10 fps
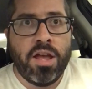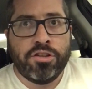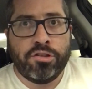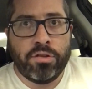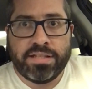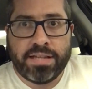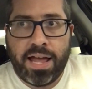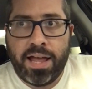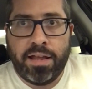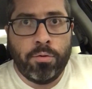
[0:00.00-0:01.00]
So this
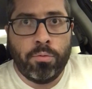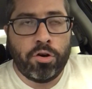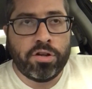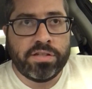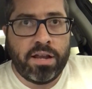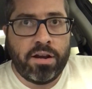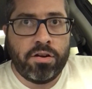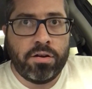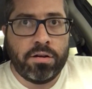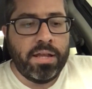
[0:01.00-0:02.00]
guy who works
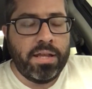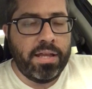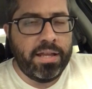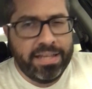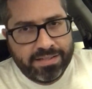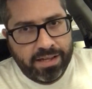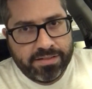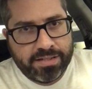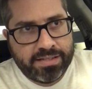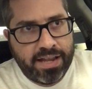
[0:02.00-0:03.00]
there, he
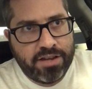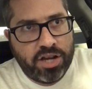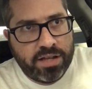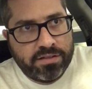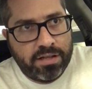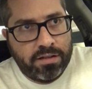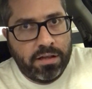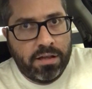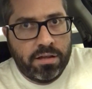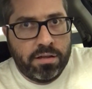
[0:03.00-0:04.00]
tells the stagehands to
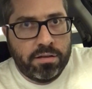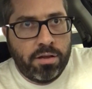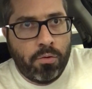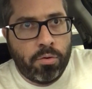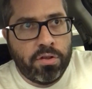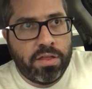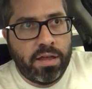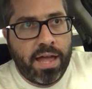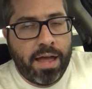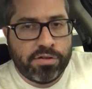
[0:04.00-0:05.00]
lower
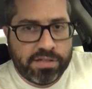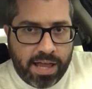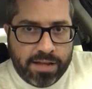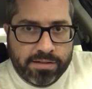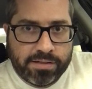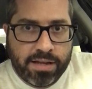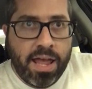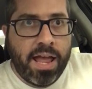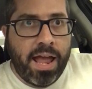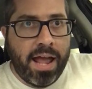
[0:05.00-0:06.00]
the house lights,
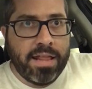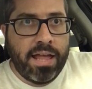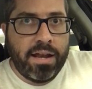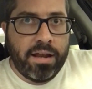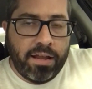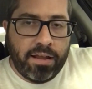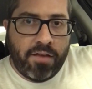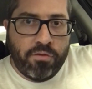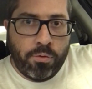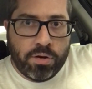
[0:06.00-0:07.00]
and then
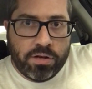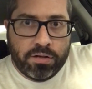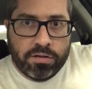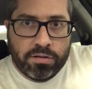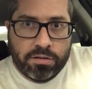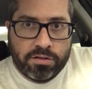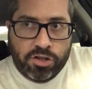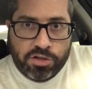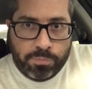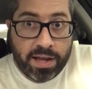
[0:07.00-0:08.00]
everyone
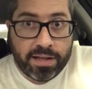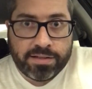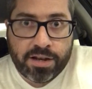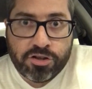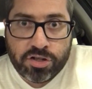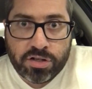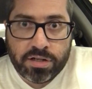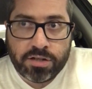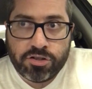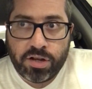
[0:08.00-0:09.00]
starts paying attention
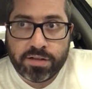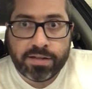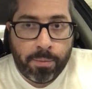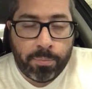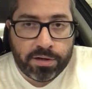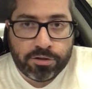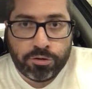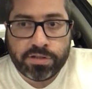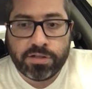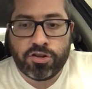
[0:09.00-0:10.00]
and shuts up and
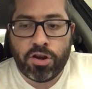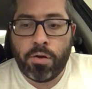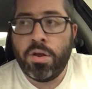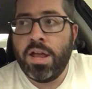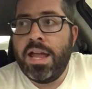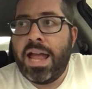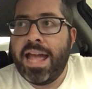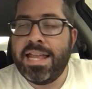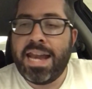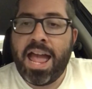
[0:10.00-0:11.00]
enjoys the show.
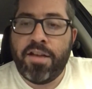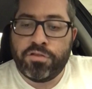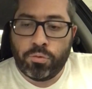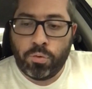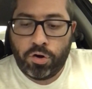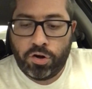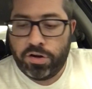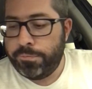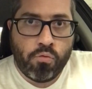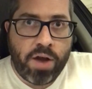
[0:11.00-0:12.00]
And then
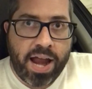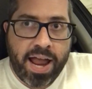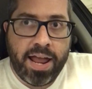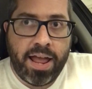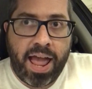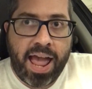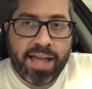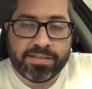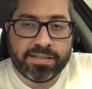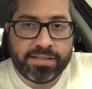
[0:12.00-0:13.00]
afterward, Ray
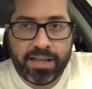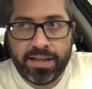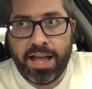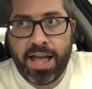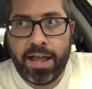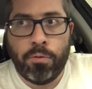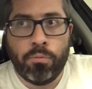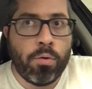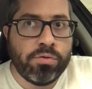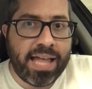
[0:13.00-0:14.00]
asks the guy,
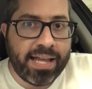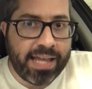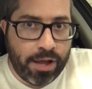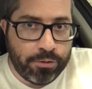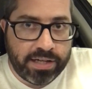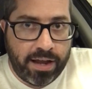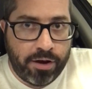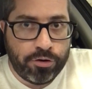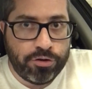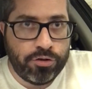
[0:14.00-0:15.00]
"What was that counting I
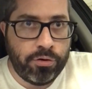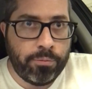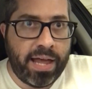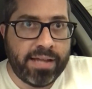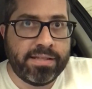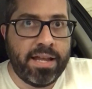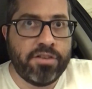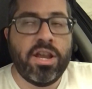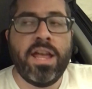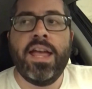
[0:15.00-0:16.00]
heard you doing
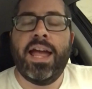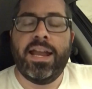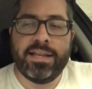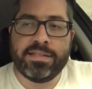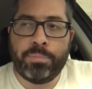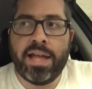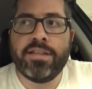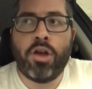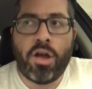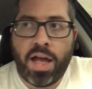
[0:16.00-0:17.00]
backstage?" And he
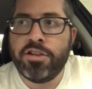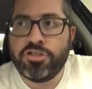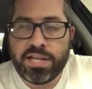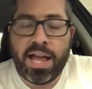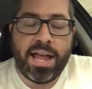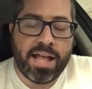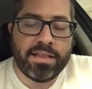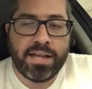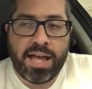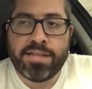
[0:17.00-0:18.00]
explains, "Oh, I had
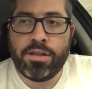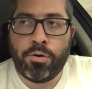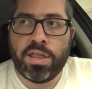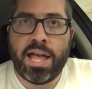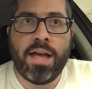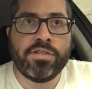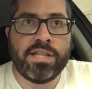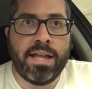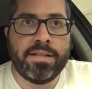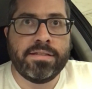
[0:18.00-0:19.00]
the guys lower the house
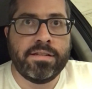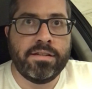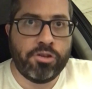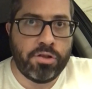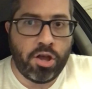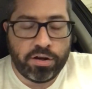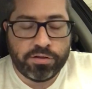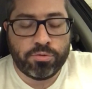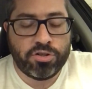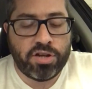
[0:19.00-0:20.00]
lights so the
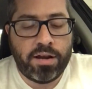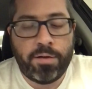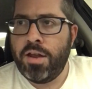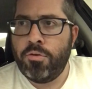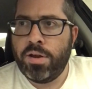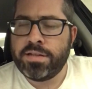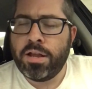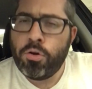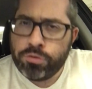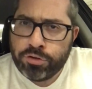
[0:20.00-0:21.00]
audience would shut up." And Ray's like,
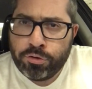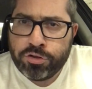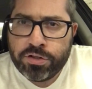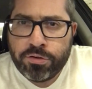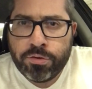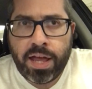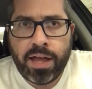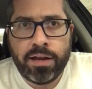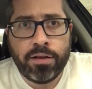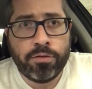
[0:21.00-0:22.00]
"Oh, who told you to do
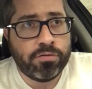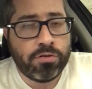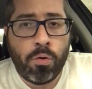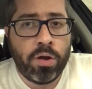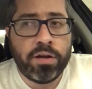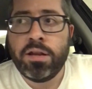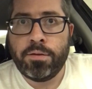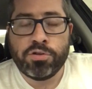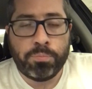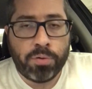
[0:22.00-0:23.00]
that?" And he goes, "No one.
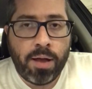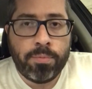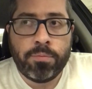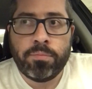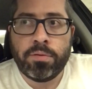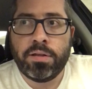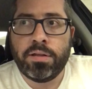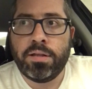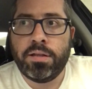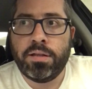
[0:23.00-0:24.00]
There was a problem.
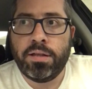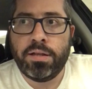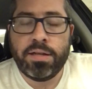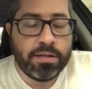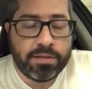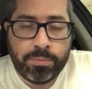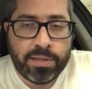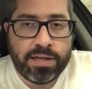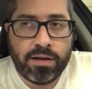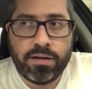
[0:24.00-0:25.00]
It needed to be
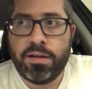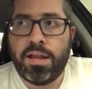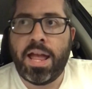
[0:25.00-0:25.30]
done."